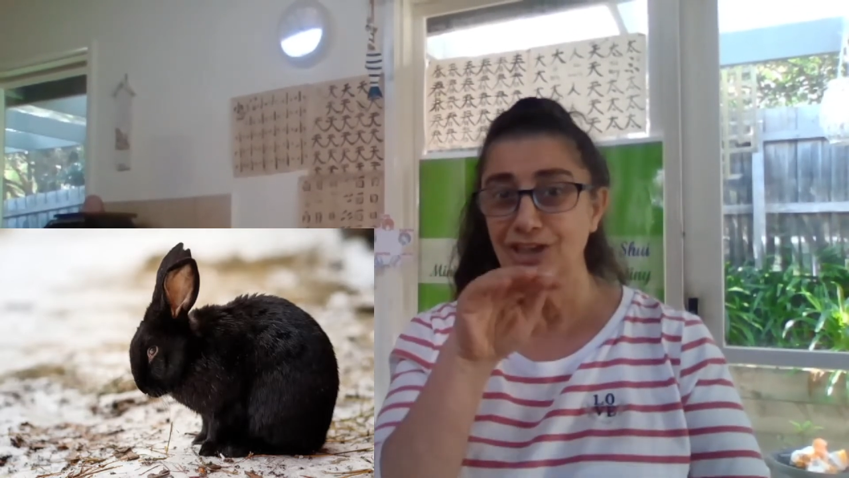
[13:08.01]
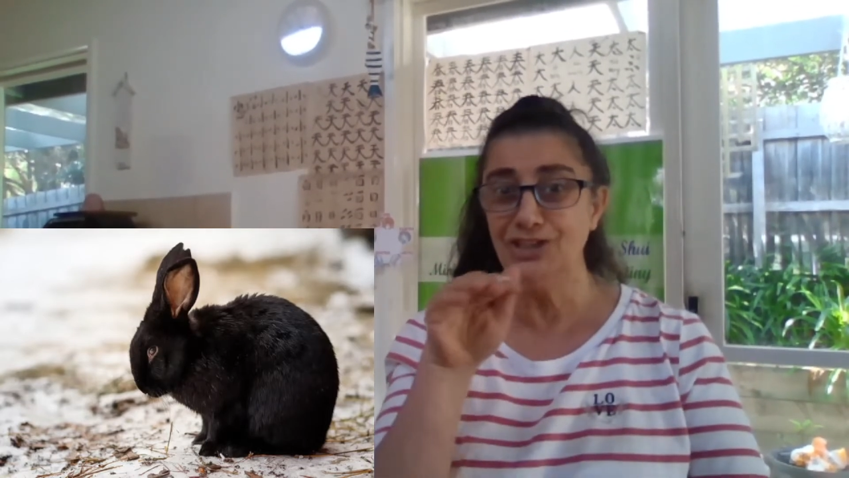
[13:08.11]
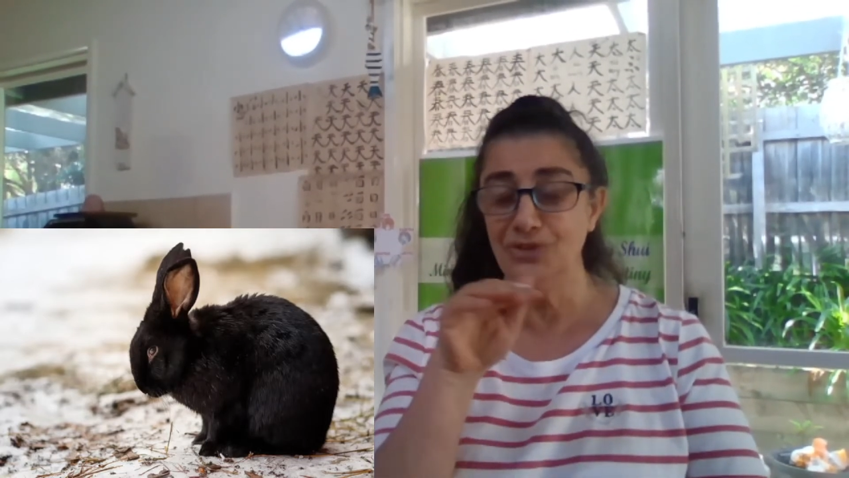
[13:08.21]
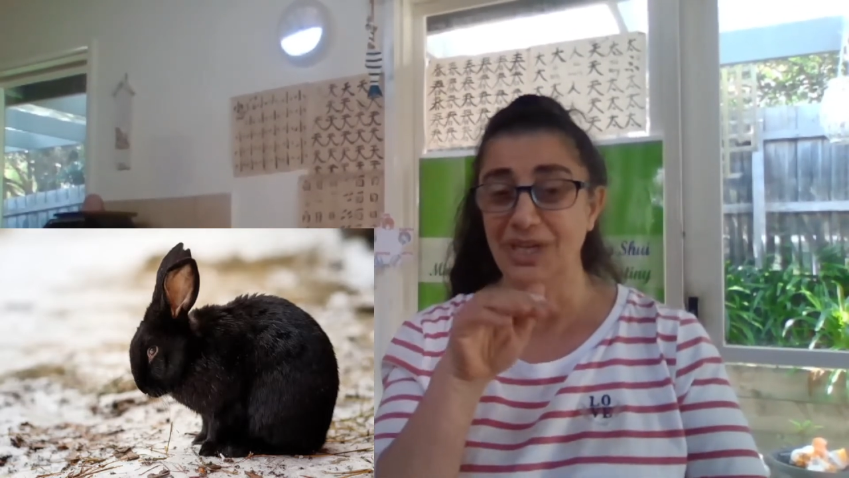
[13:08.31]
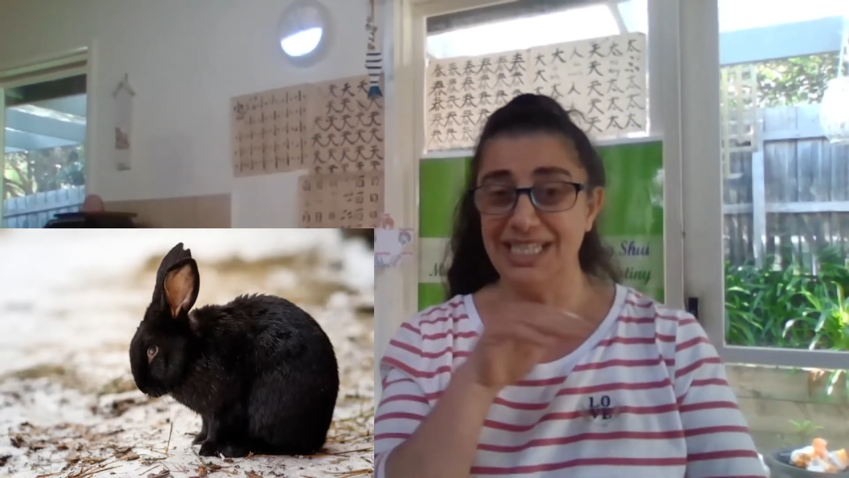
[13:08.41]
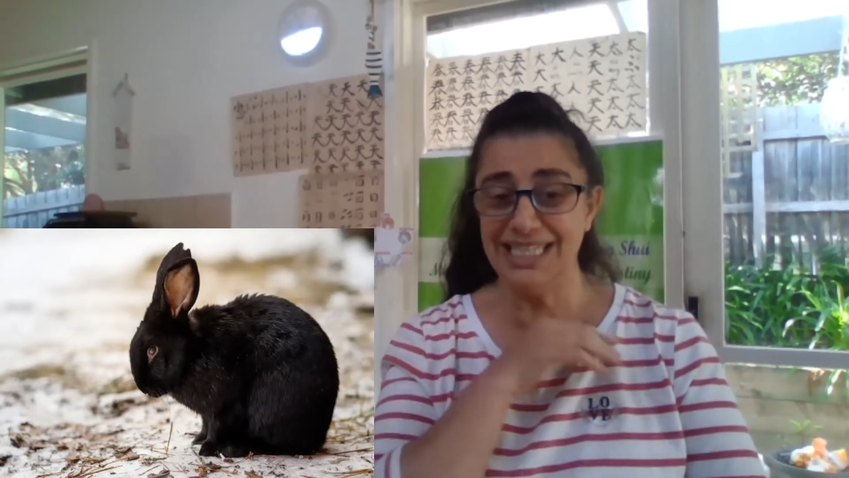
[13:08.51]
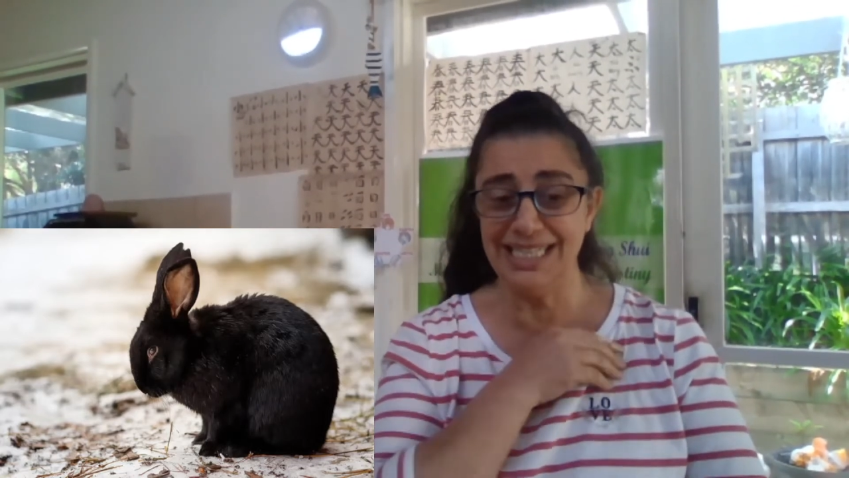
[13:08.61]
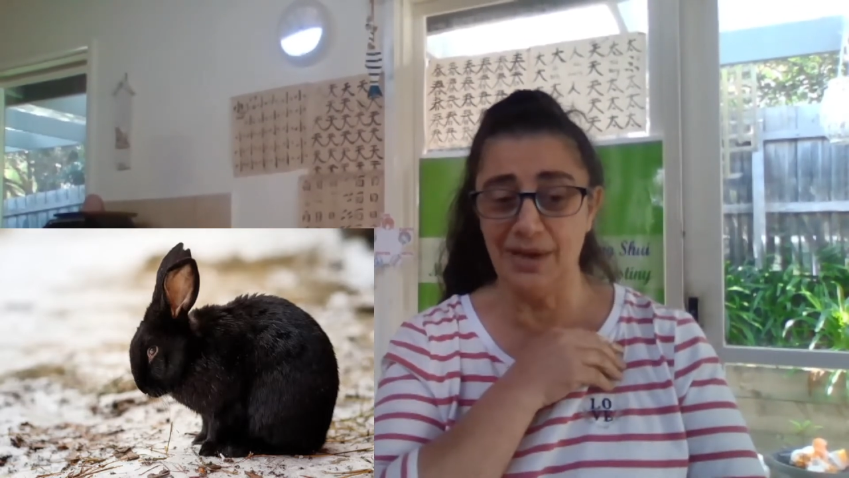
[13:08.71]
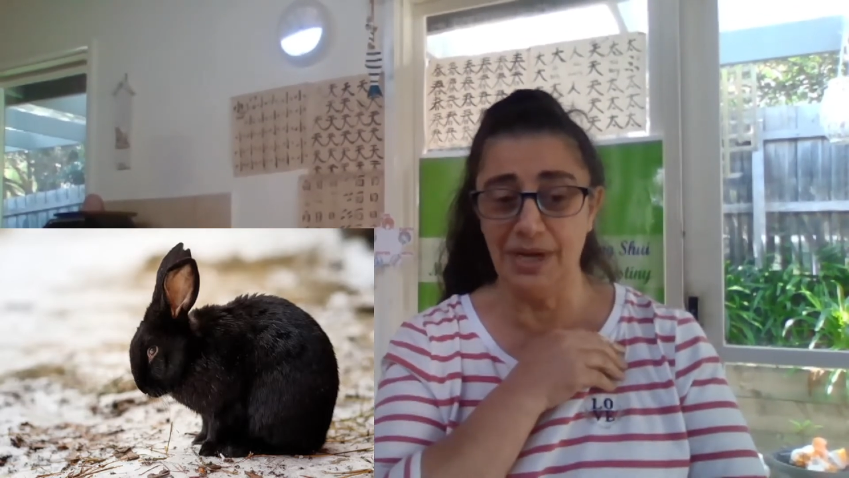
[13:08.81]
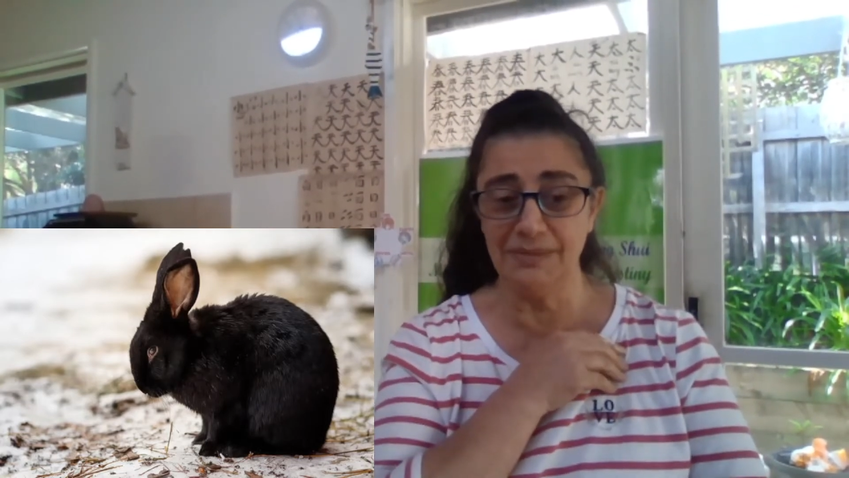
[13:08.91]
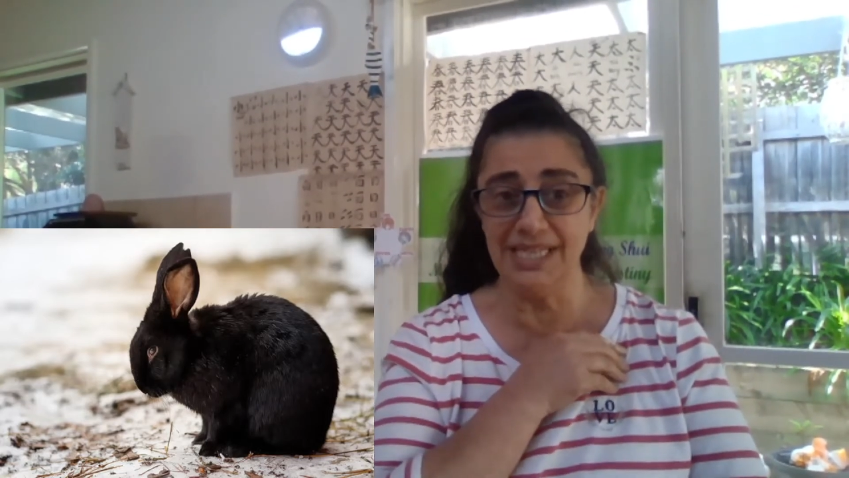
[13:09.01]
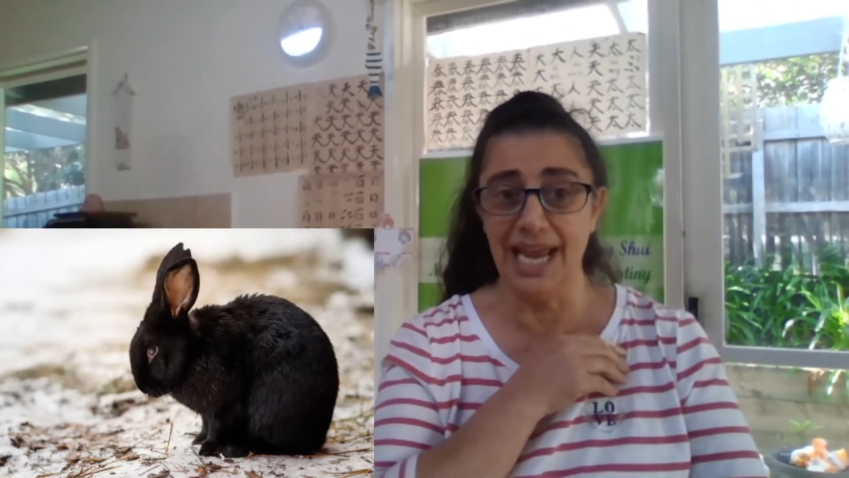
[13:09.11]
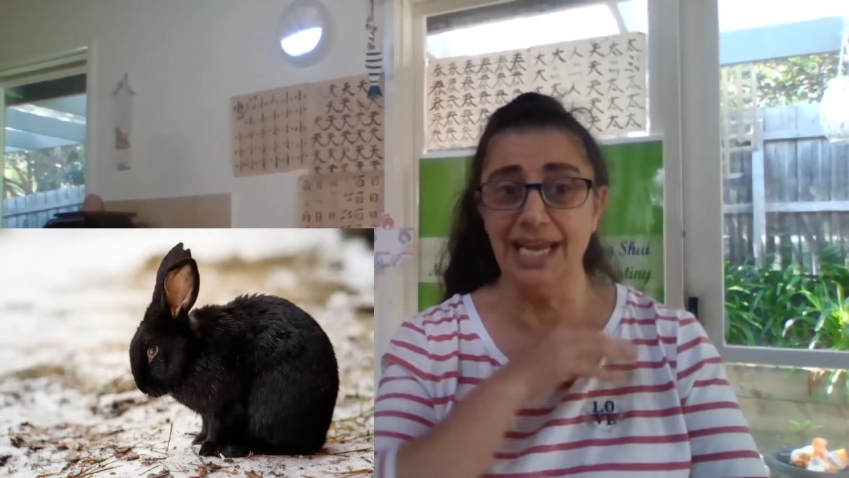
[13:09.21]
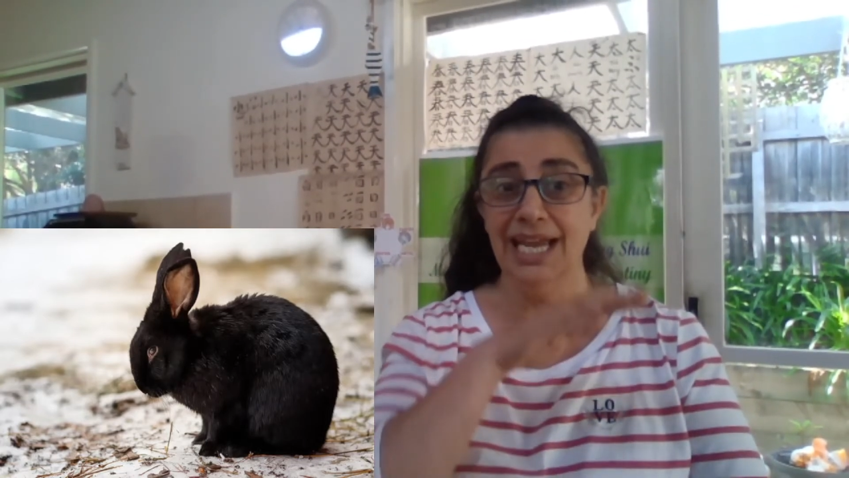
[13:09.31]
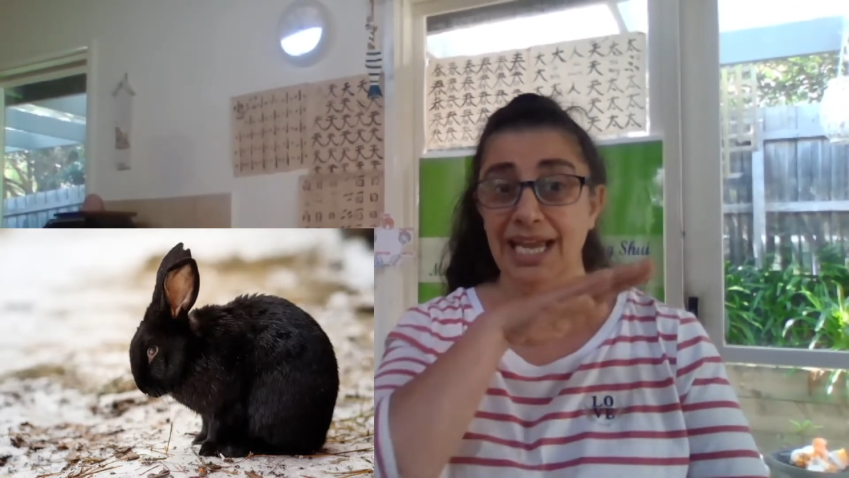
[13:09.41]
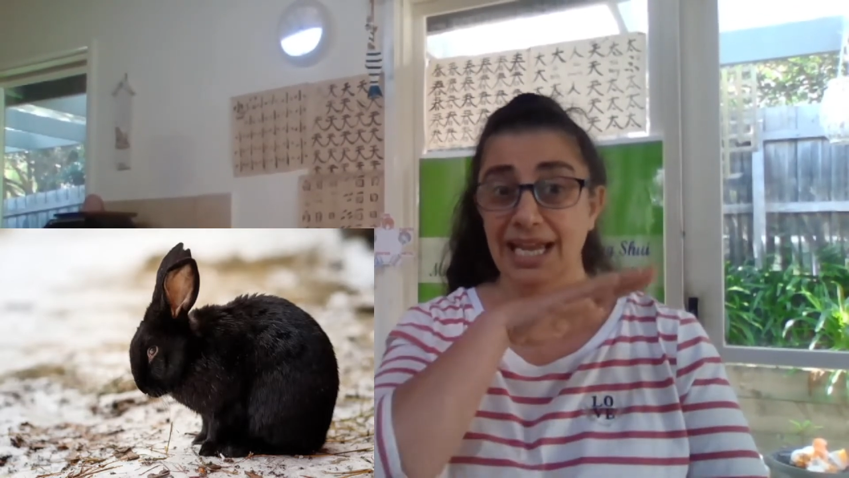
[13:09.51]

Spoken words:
Do you understand what I'm saying?